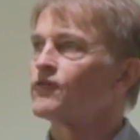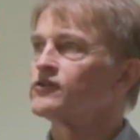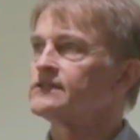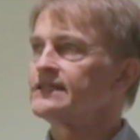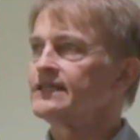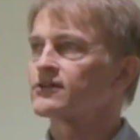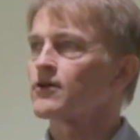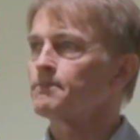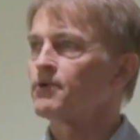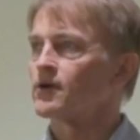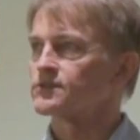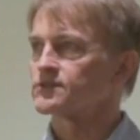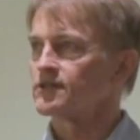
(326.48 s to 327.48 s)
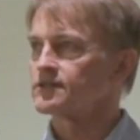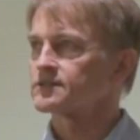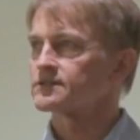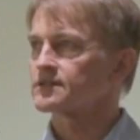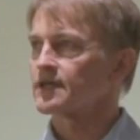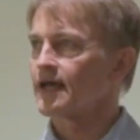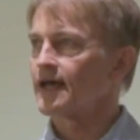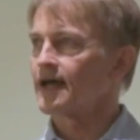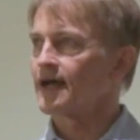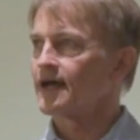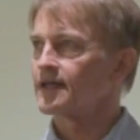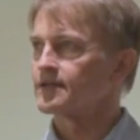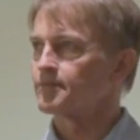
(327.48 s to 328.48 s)
For decomposers,
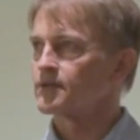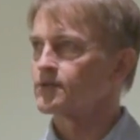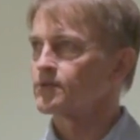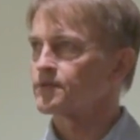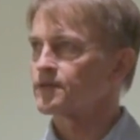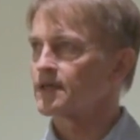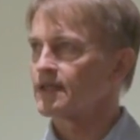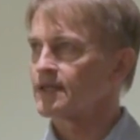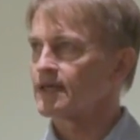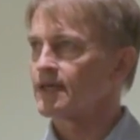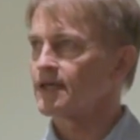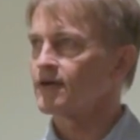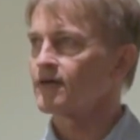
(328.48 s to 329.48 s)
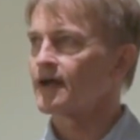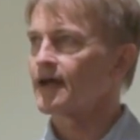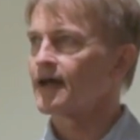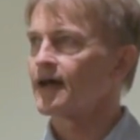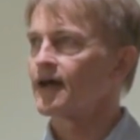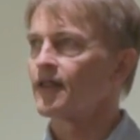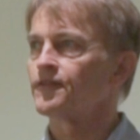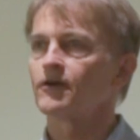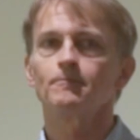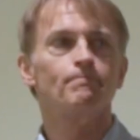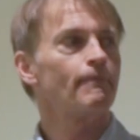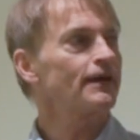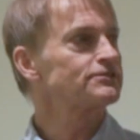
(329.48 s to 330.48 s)
the blue thing here, there
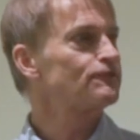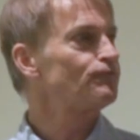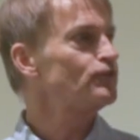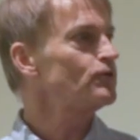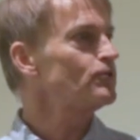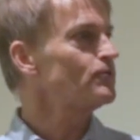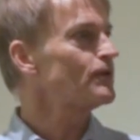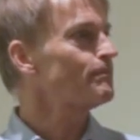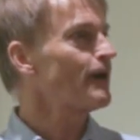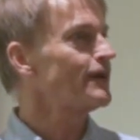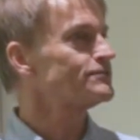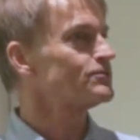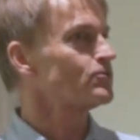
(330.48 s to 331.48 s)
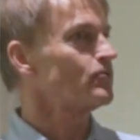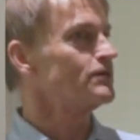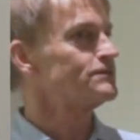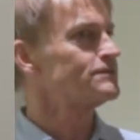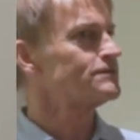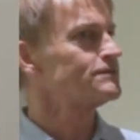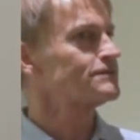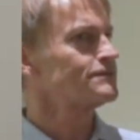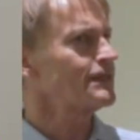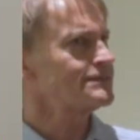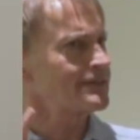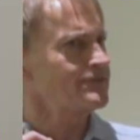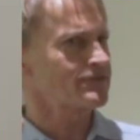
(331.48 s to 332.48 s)
are much fewer parasitoids. So
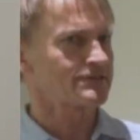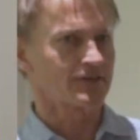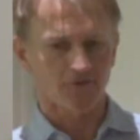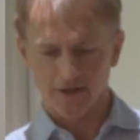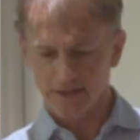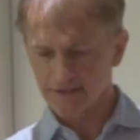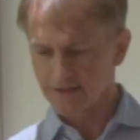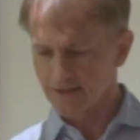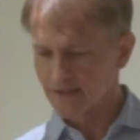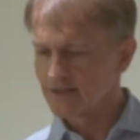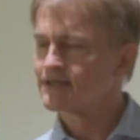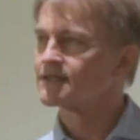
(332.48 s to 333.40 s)
that's interesting, right?